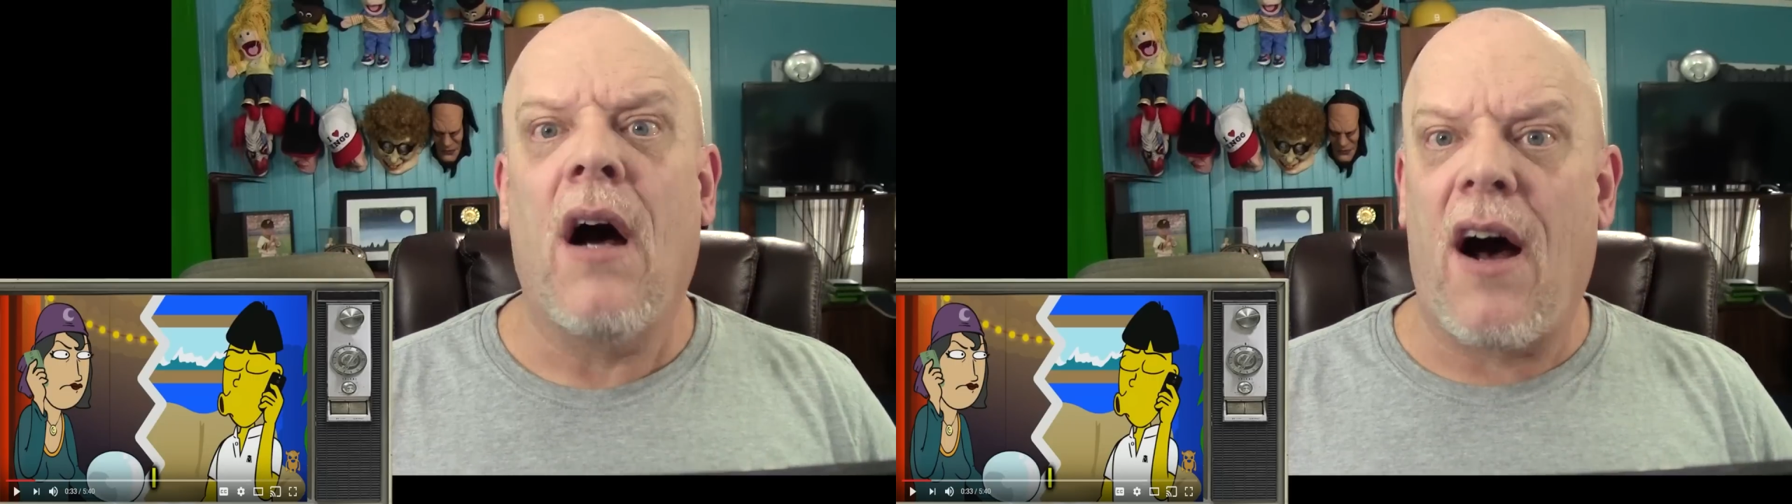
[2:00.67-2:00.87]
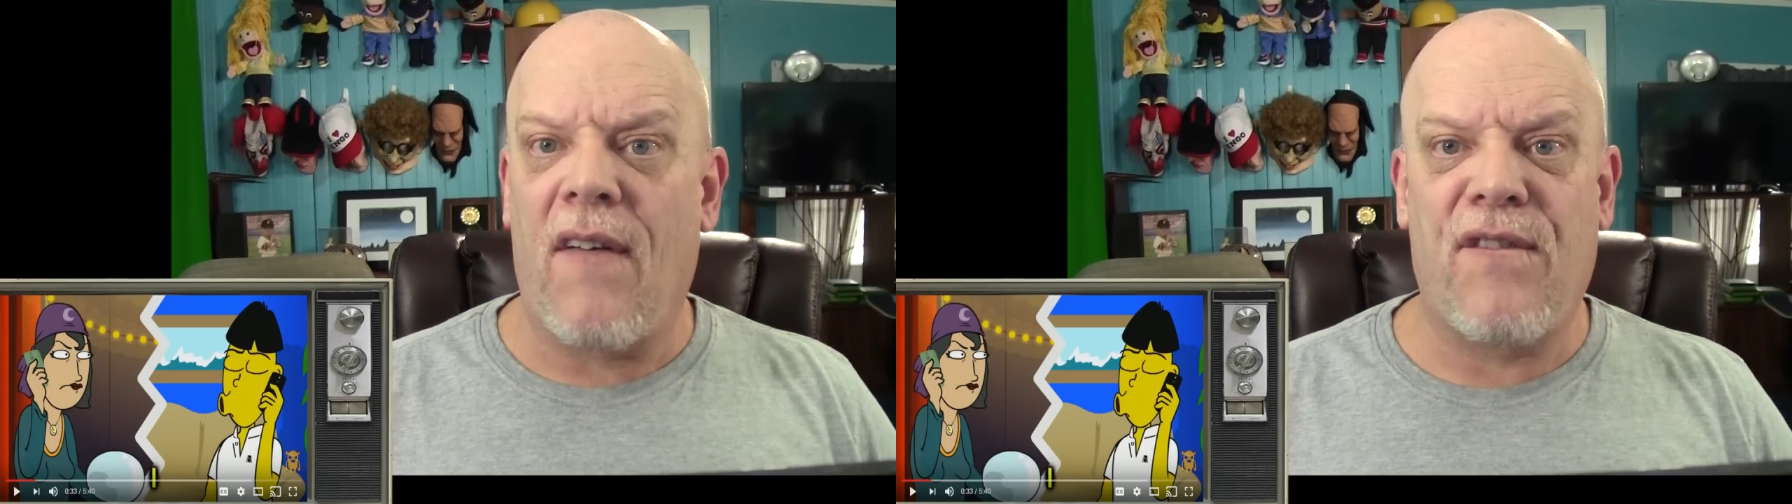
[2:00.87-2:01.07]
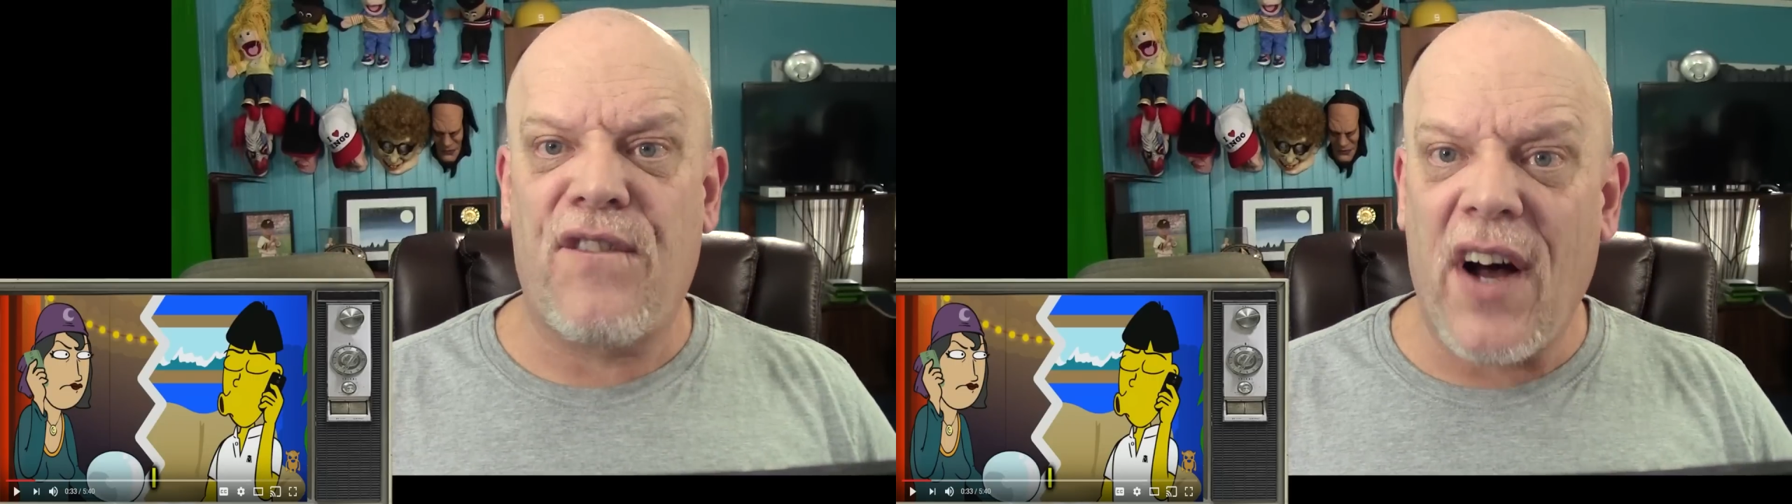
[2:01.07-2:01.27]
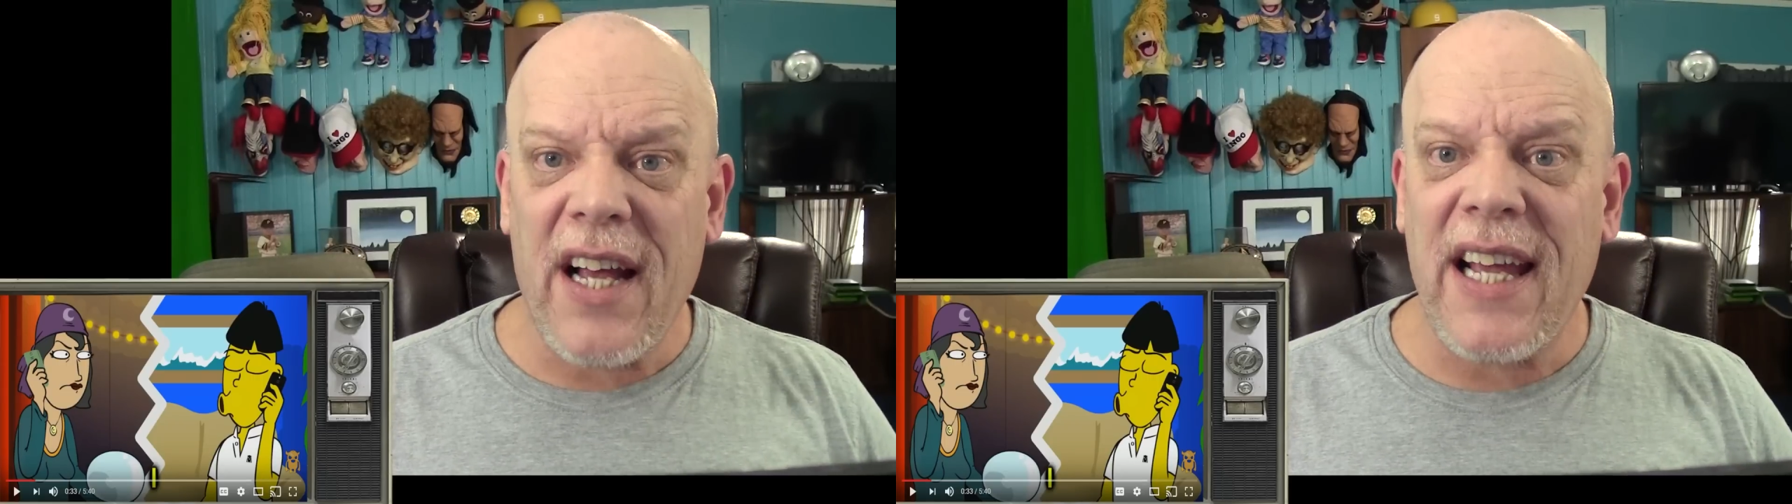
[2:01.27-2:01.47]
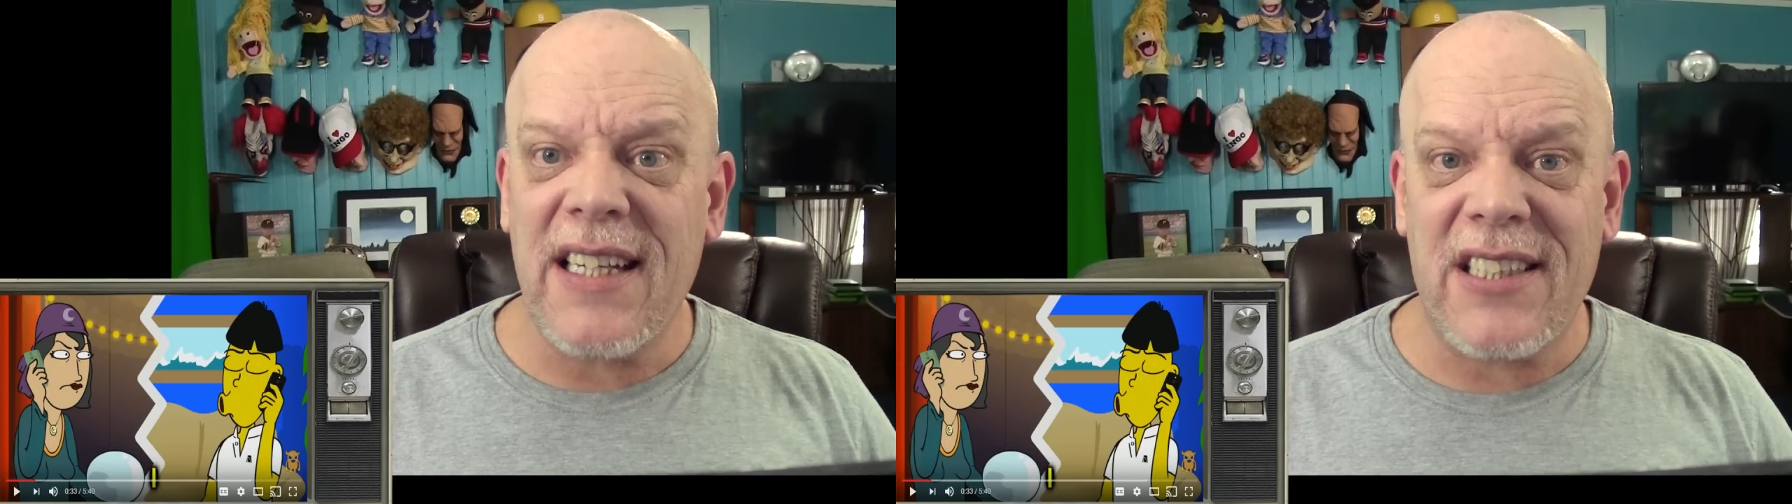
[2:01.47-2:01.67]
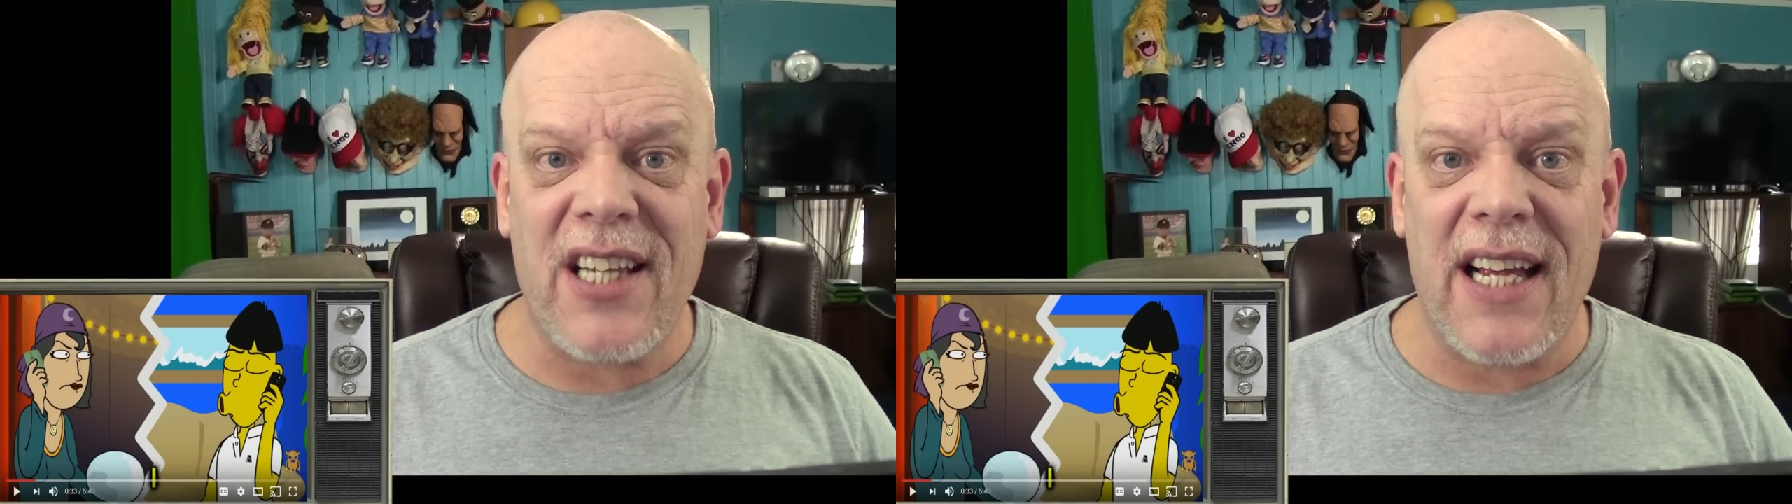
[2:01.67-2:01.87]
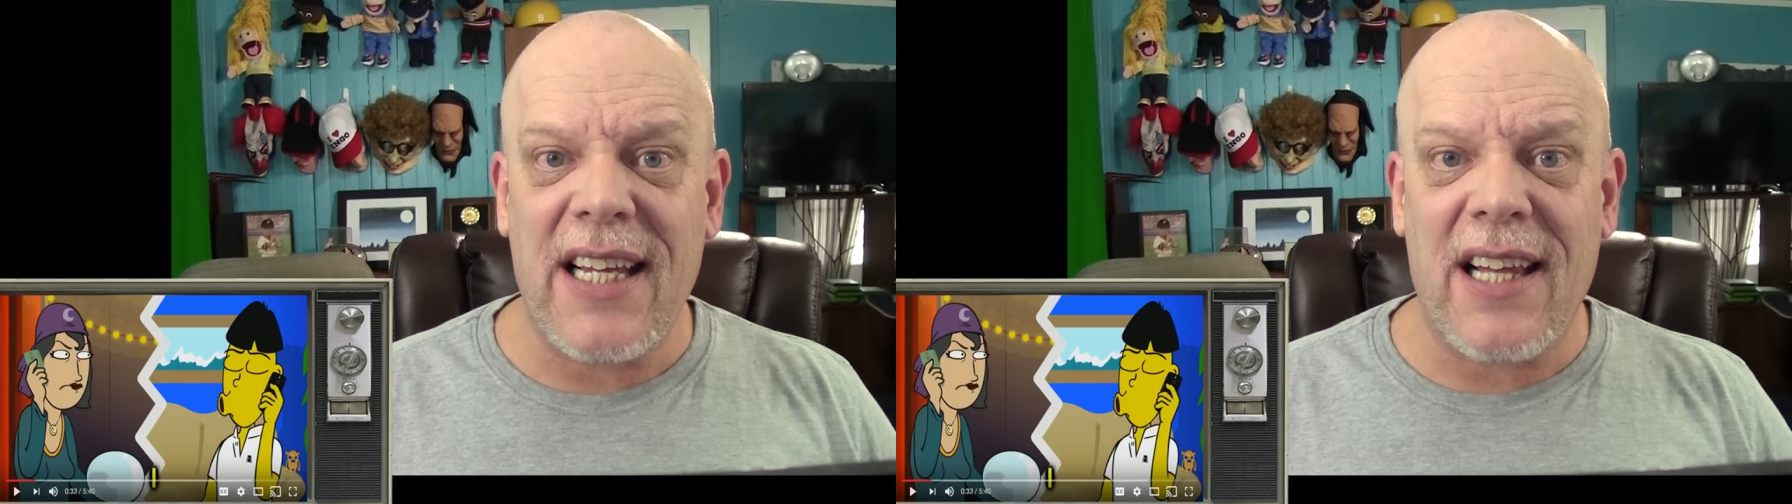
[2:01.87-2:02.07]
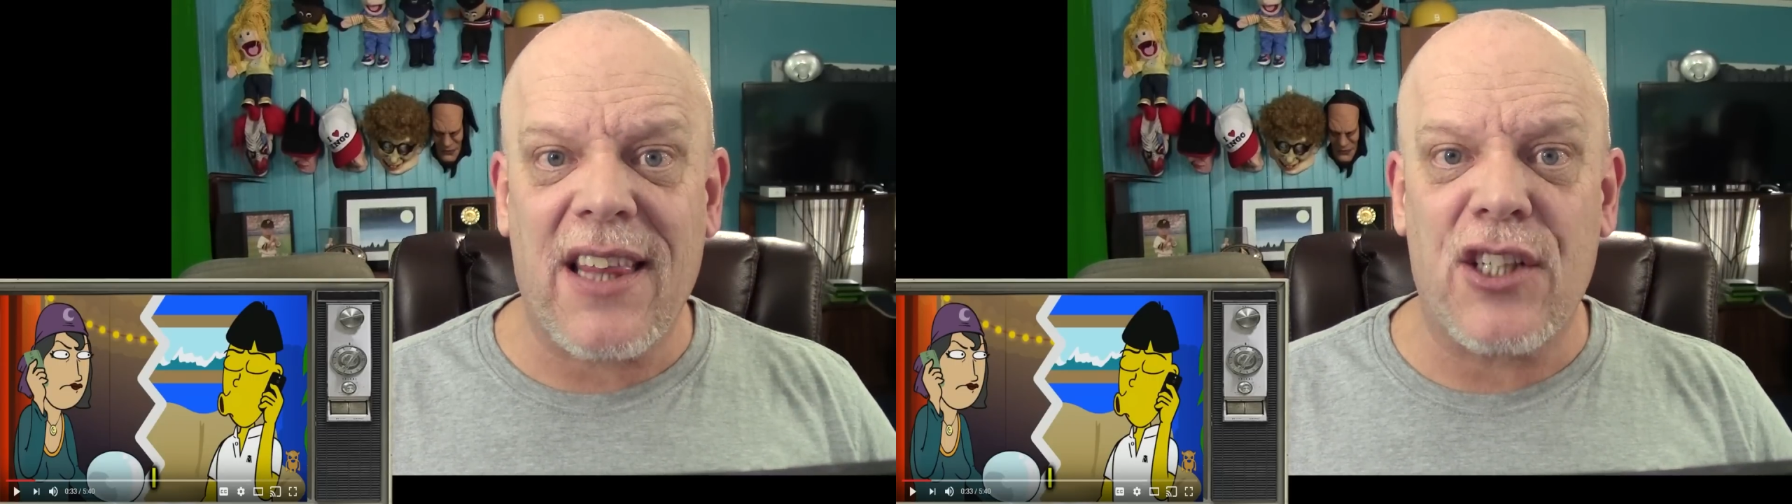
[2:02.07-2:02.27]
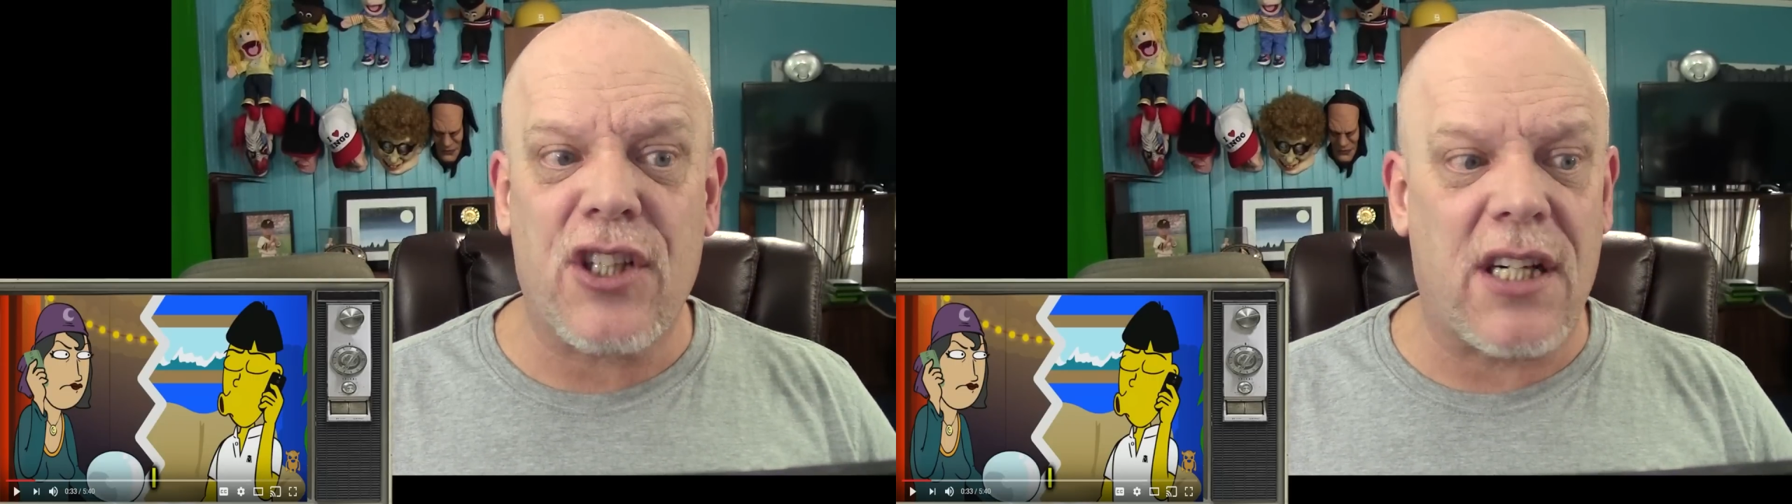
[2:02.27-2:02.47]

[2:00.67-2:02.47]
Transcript: A fucking psychic thinks you're